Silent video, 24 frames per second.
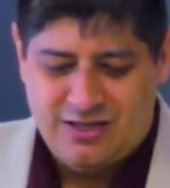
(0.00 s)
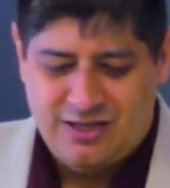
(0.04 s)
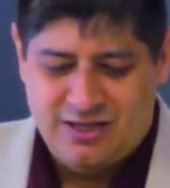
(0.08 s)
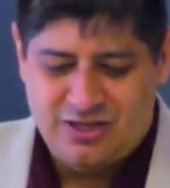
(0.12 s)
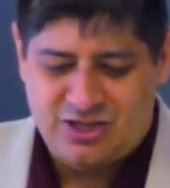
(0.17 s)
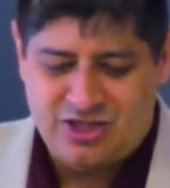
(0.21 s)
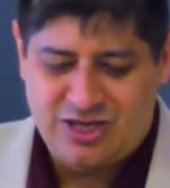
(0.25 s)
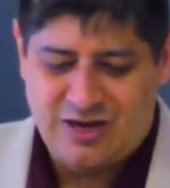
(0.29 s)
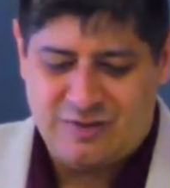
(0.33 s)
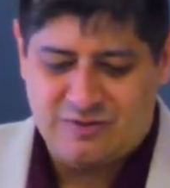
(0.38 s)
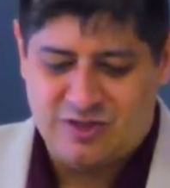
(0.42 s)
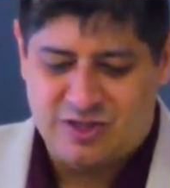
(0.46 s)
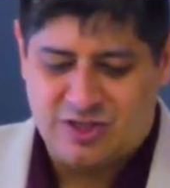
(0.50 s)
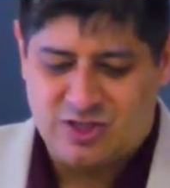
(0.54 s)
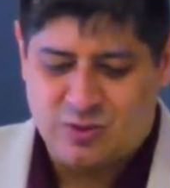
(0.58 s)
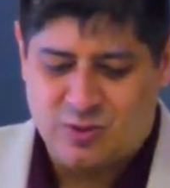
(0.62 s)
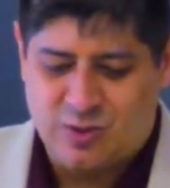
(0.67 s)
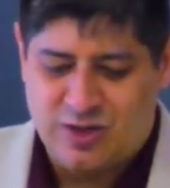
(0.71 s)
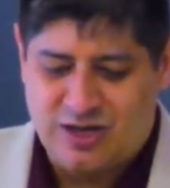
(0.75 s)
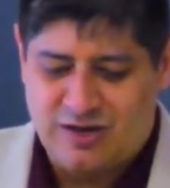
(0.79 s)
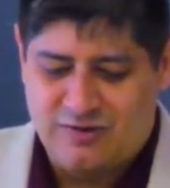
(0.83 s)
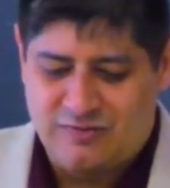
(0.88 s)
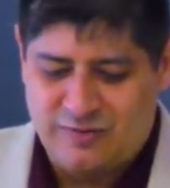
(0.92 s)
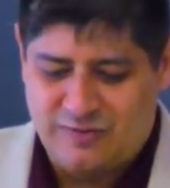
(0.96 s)
In chapter
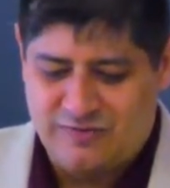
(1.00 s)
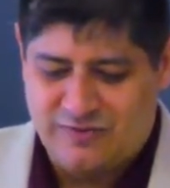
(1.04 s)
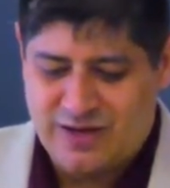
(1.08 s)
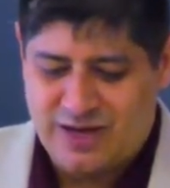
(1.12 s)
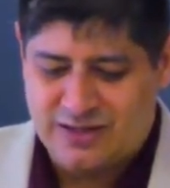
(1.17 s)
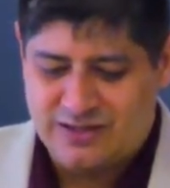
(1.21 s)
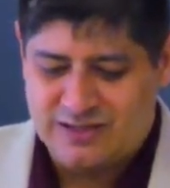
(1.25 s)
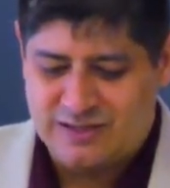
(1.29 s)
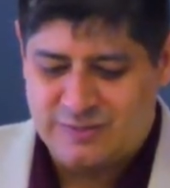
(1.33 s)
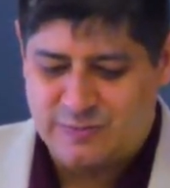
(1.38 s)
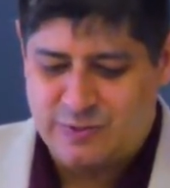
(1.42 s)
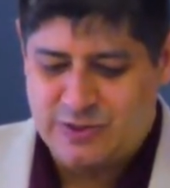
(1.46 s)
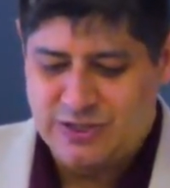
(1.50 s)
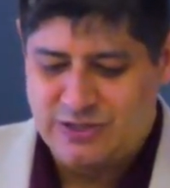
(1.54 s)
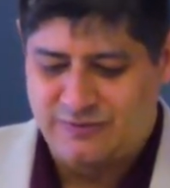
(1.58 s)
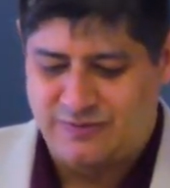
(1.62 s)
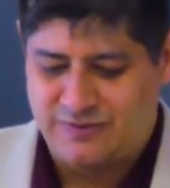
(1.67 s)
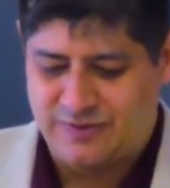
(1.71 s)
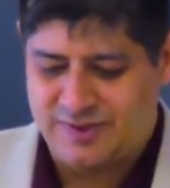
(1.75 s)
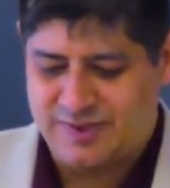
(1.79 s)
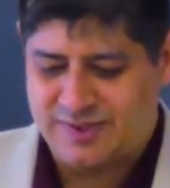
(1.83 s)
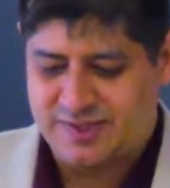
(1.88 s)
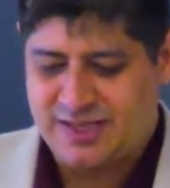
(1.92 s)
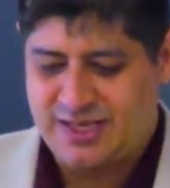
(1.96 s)
12, we've got this
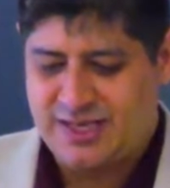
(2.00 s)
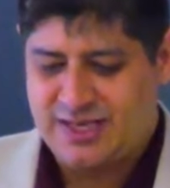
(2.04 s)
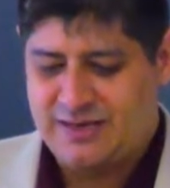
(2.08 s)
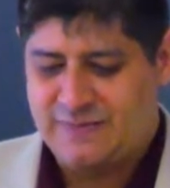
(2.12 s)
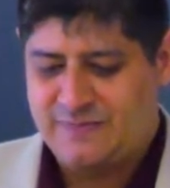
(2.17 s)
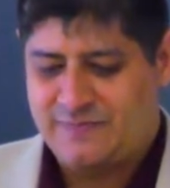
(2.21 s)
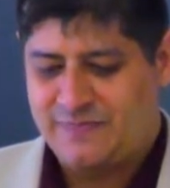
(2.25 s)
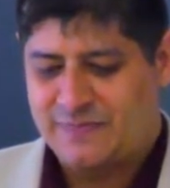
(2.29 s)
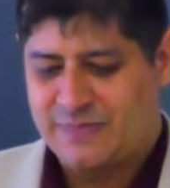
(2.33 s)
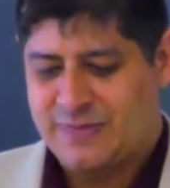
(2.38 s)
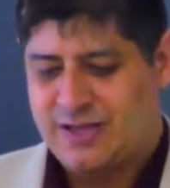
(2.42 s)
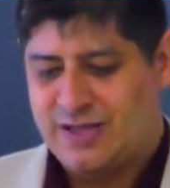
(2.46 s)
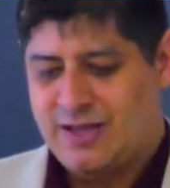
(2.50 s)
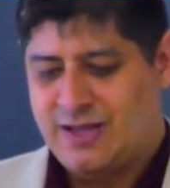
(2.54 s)
beautiful scene